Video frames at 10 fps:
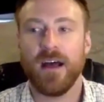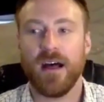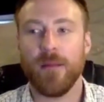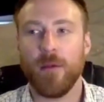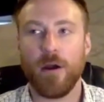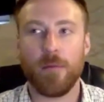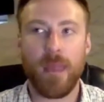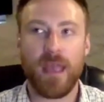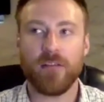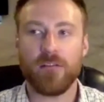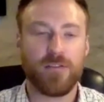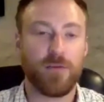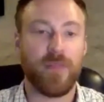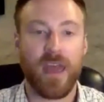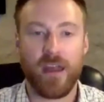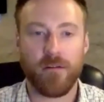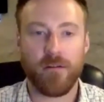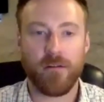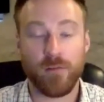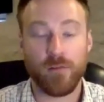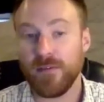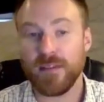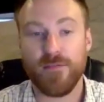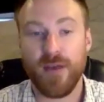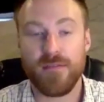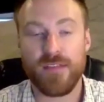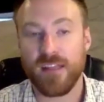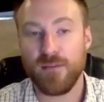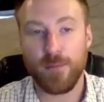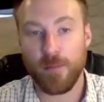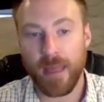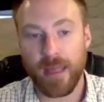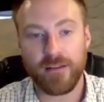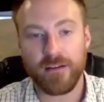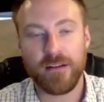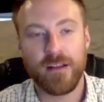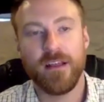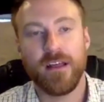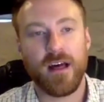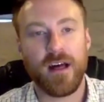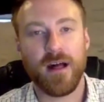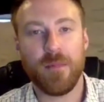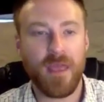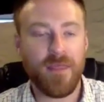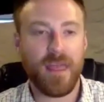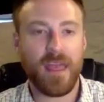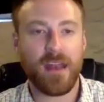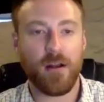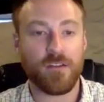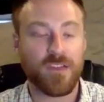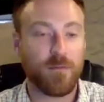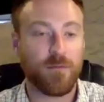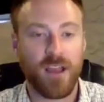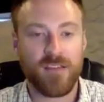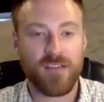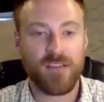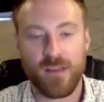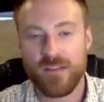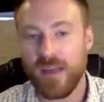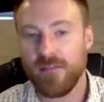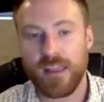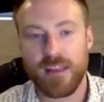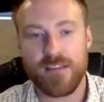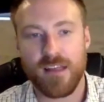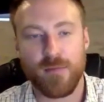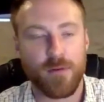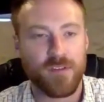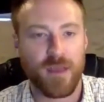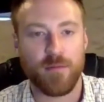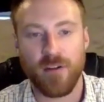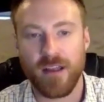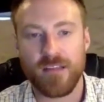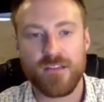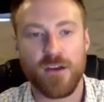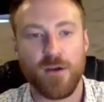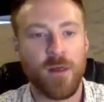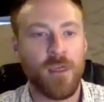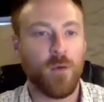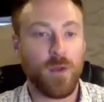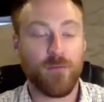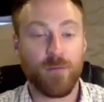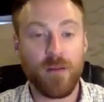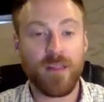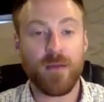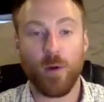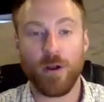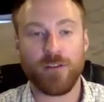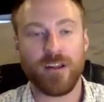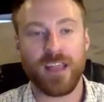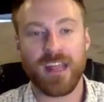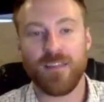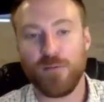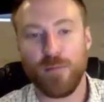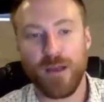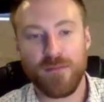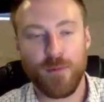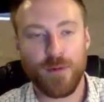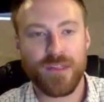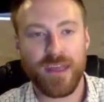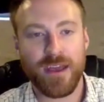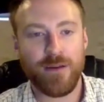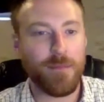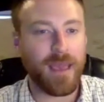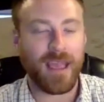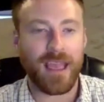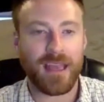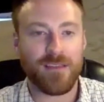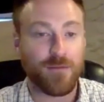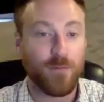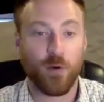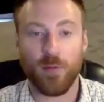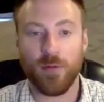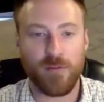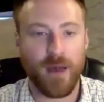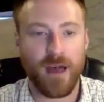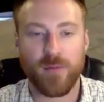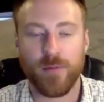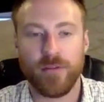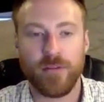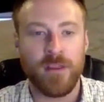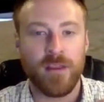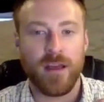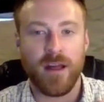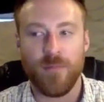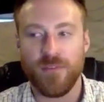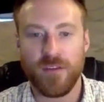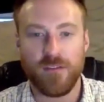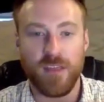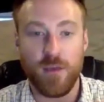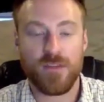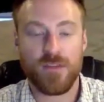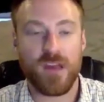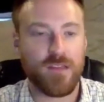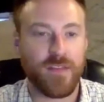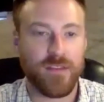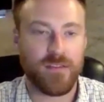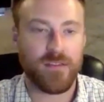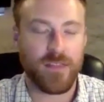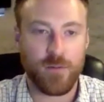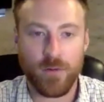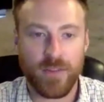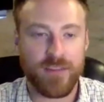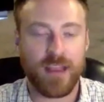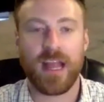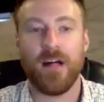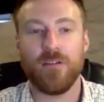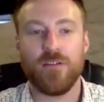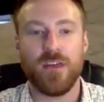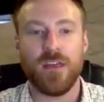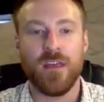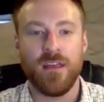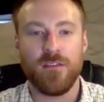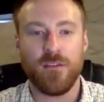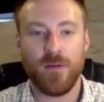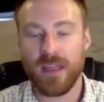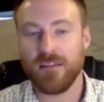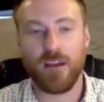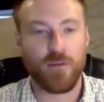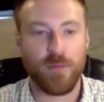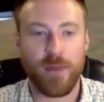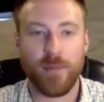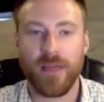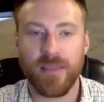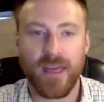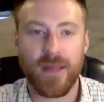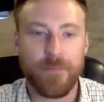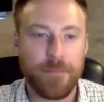Our mailers through that are only 55 cents per mailer. And then our skip tracing is only 17 cents per skip trace. So we've really worked on getting those price points down and making it as affordable as possible, to use us as the tool and the technology to get in touch with people like that.